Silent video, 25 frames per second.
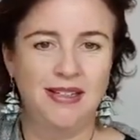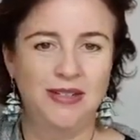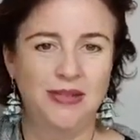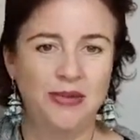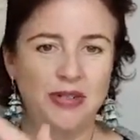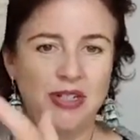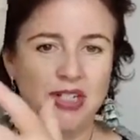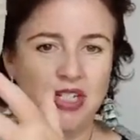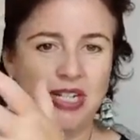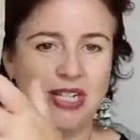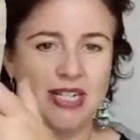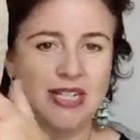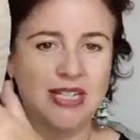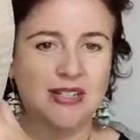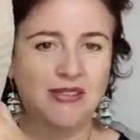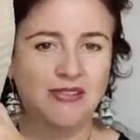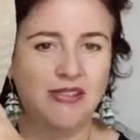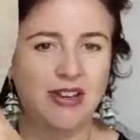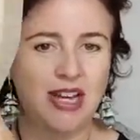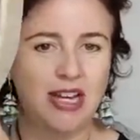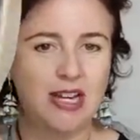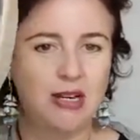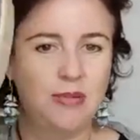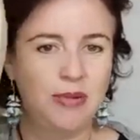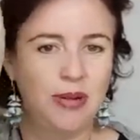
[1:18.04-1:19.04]
which is
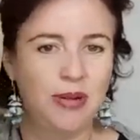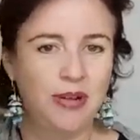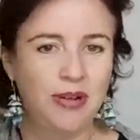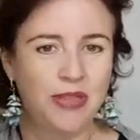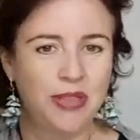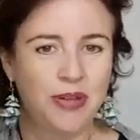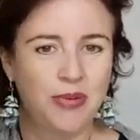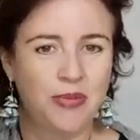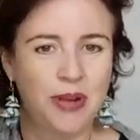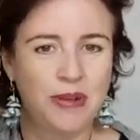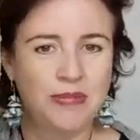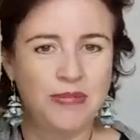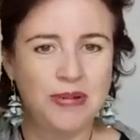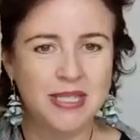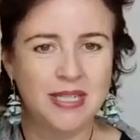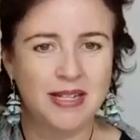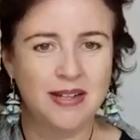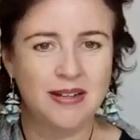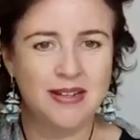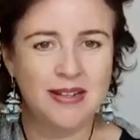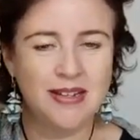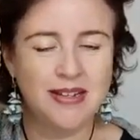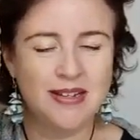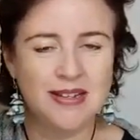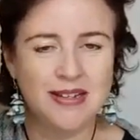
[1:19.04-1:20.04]
available on the
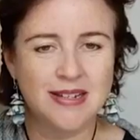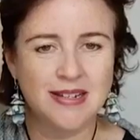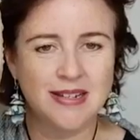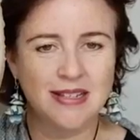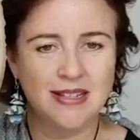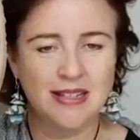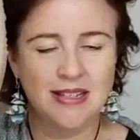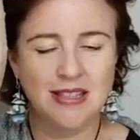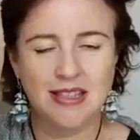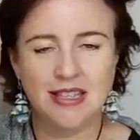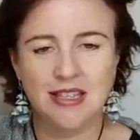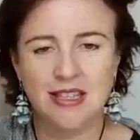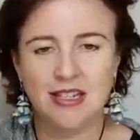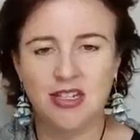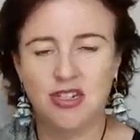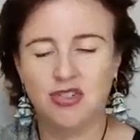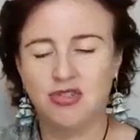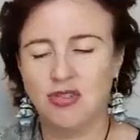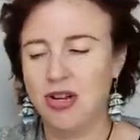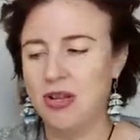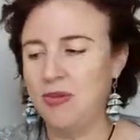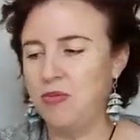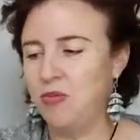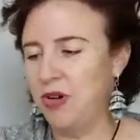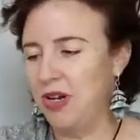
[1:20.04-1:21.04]
website the
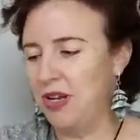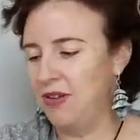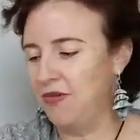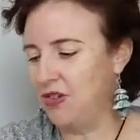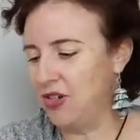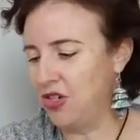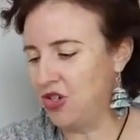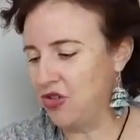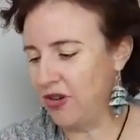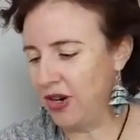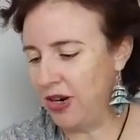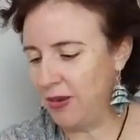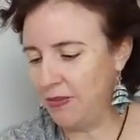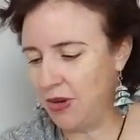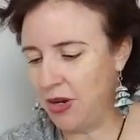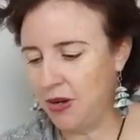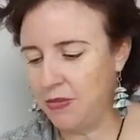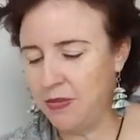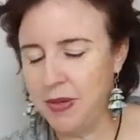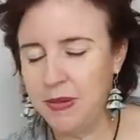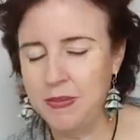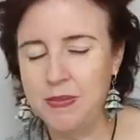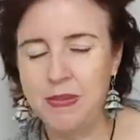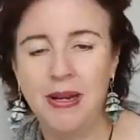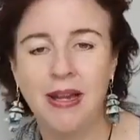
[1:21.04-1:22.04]
Dreamweaver drum I'll
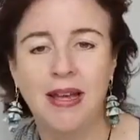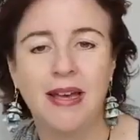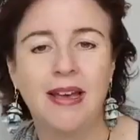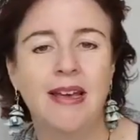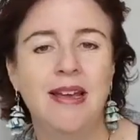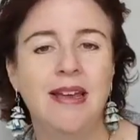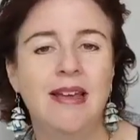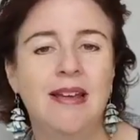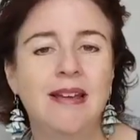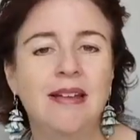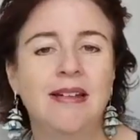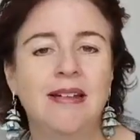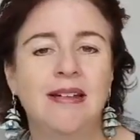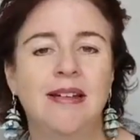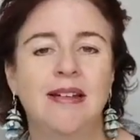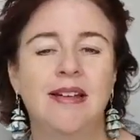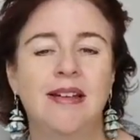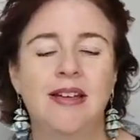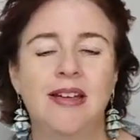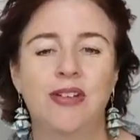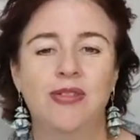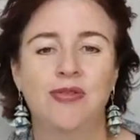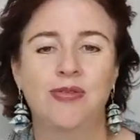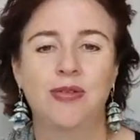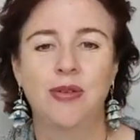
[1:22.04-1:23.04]
be playing
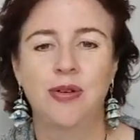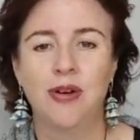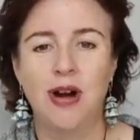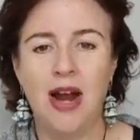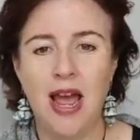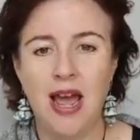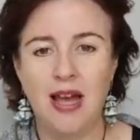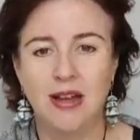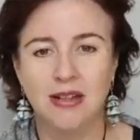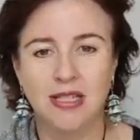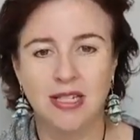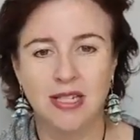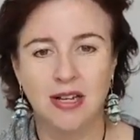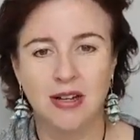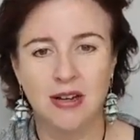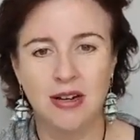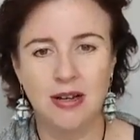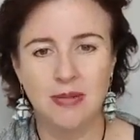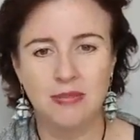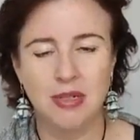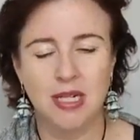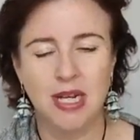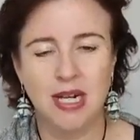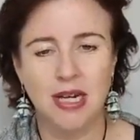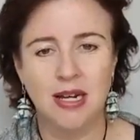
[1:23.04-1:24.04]
for our
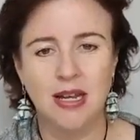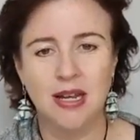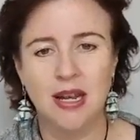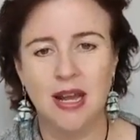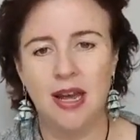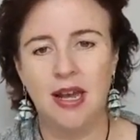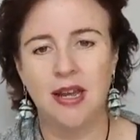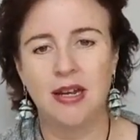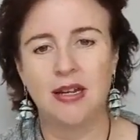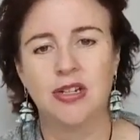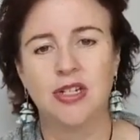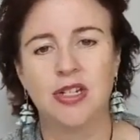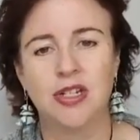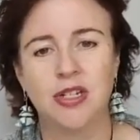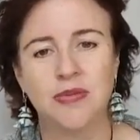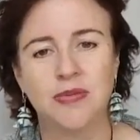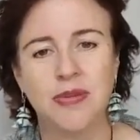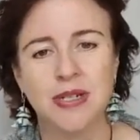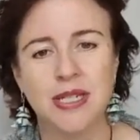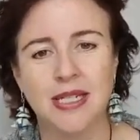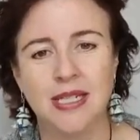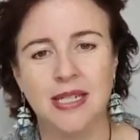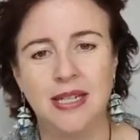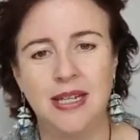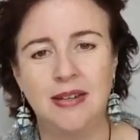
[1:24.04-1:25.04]
time dedicated to
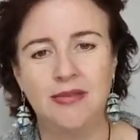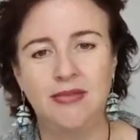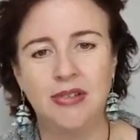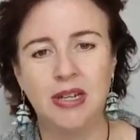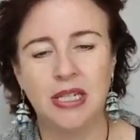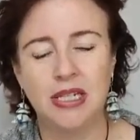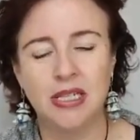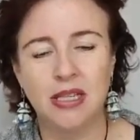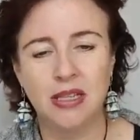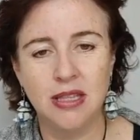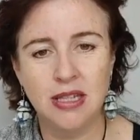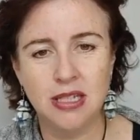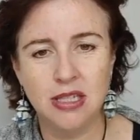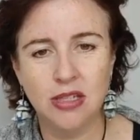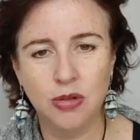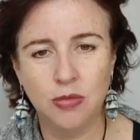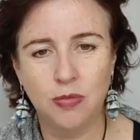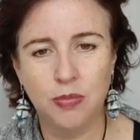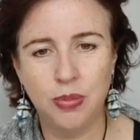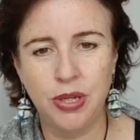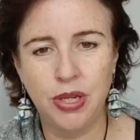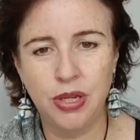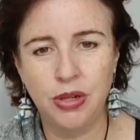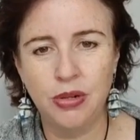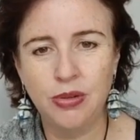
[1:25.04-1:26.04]
receiving. So this will
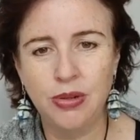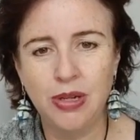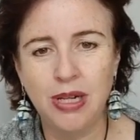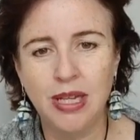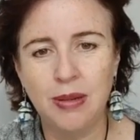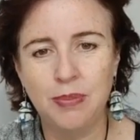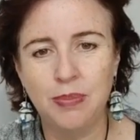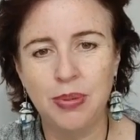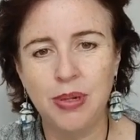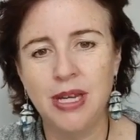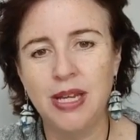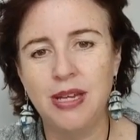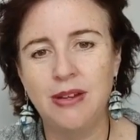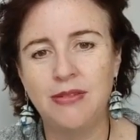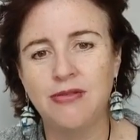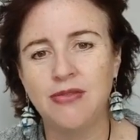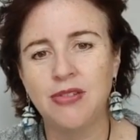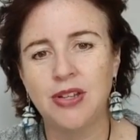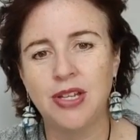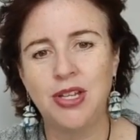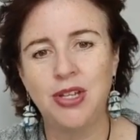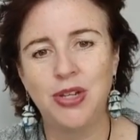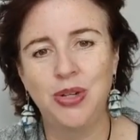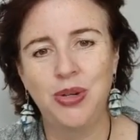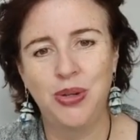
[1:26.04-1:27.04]
purely be
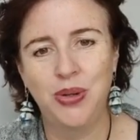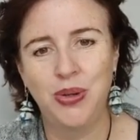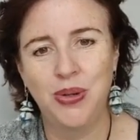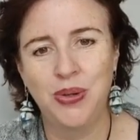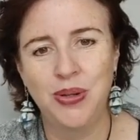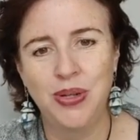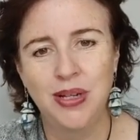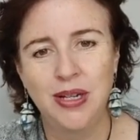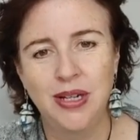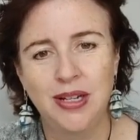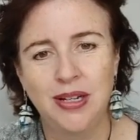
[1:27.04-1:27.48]
for you.